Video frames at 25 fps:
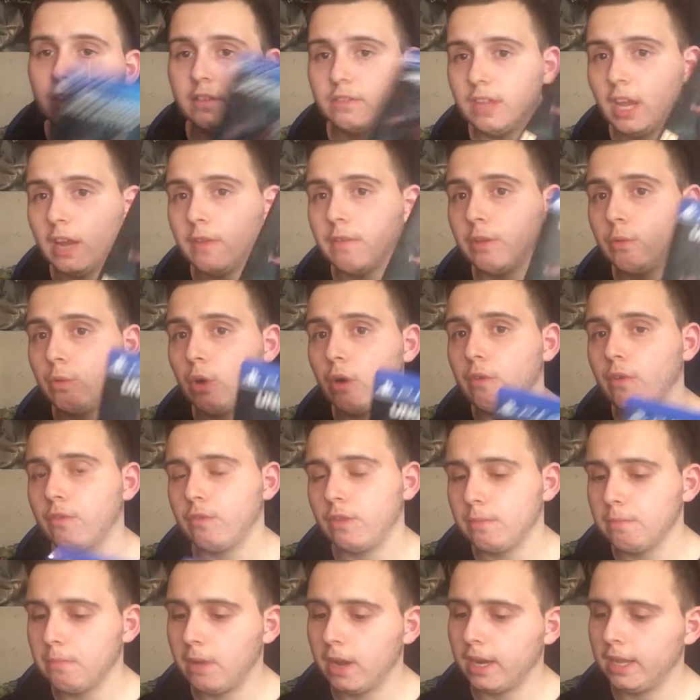Definitely well worth
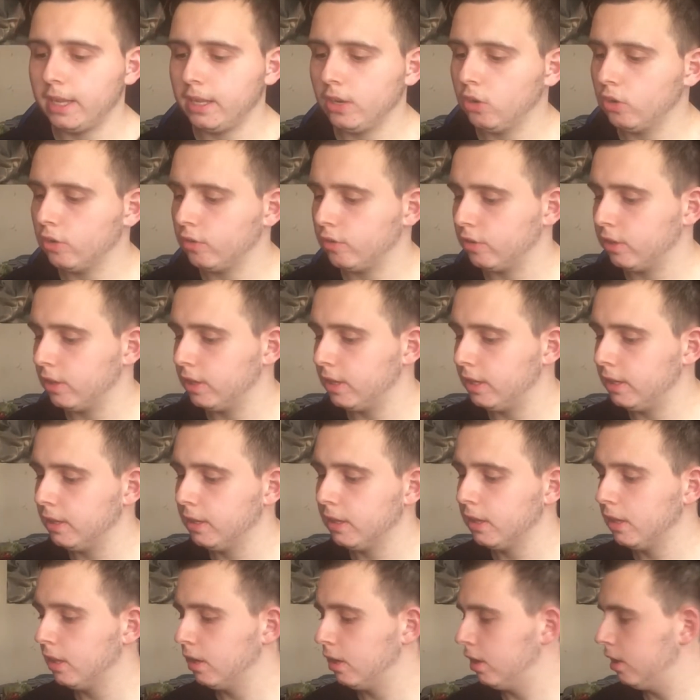your money, and honestly,
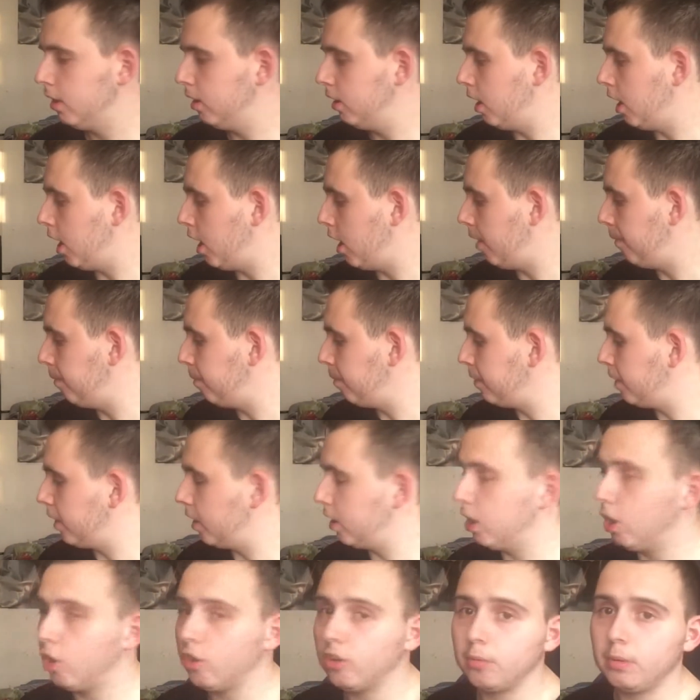
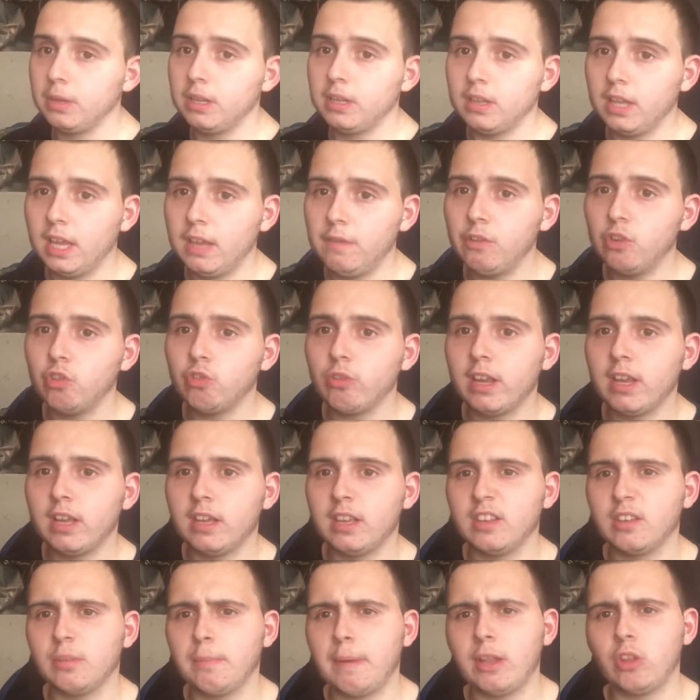Nathan Drake
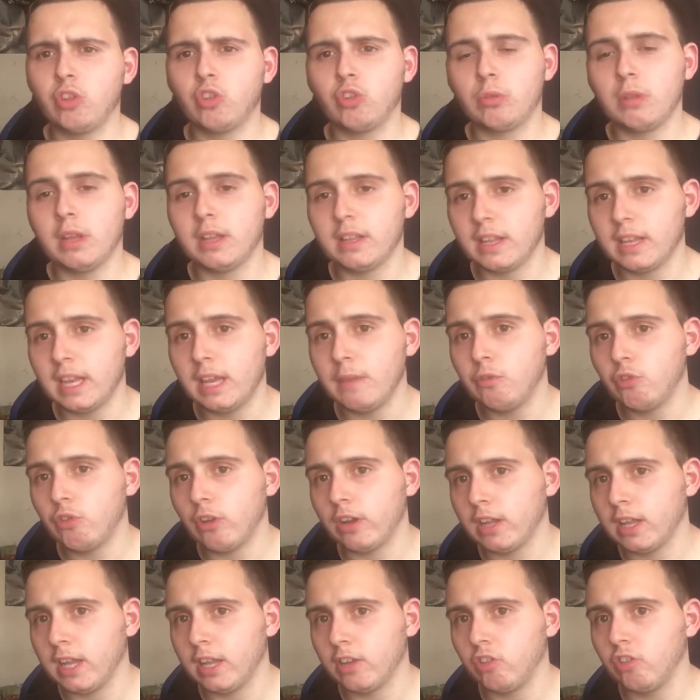is about, like, the Nathan
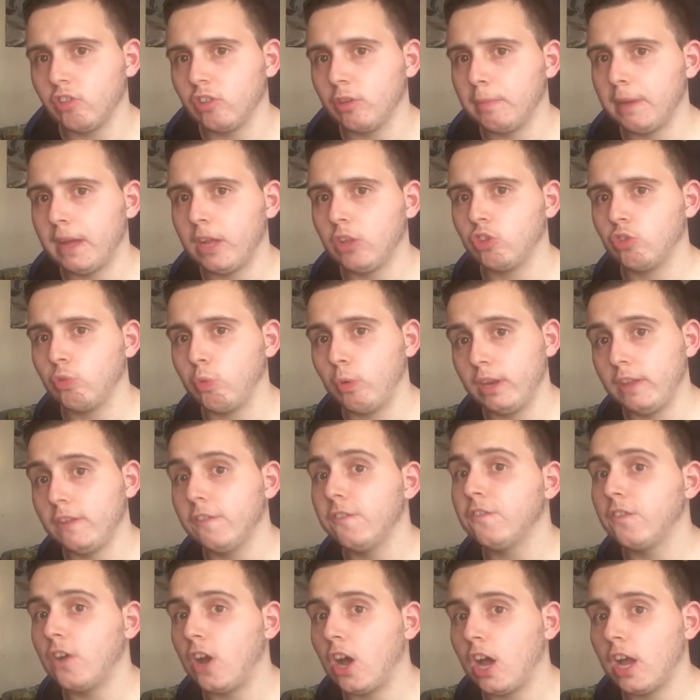Drake Collection is about
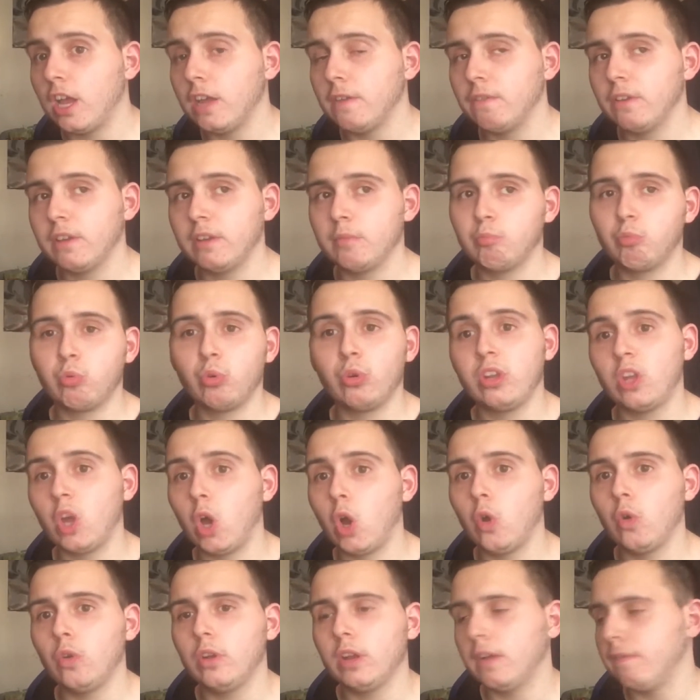25, I think,
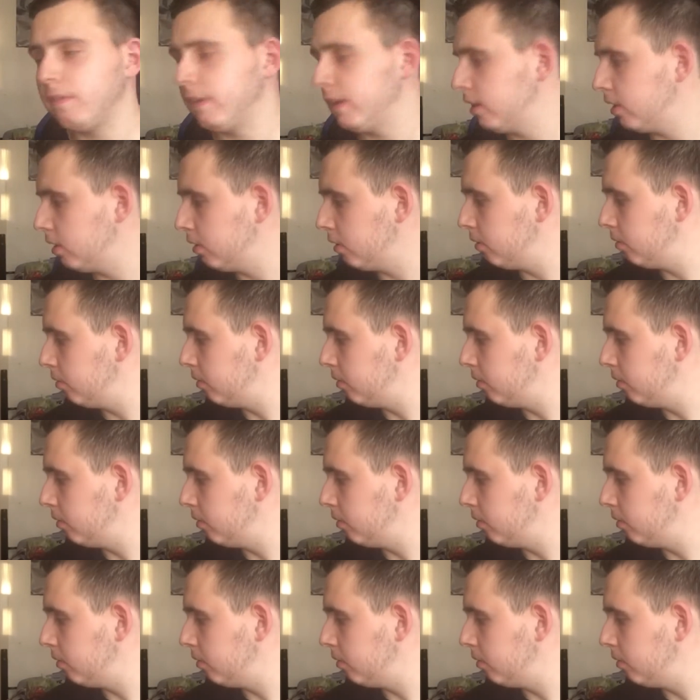pre-owned. I think